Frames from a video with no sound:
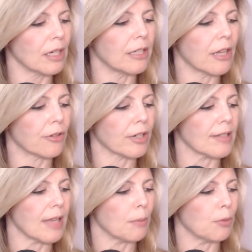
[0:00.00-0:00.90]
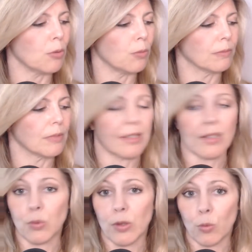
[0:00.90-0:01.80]
Another example, this
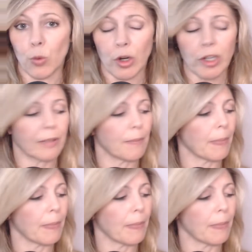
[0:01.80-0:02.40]
is with work.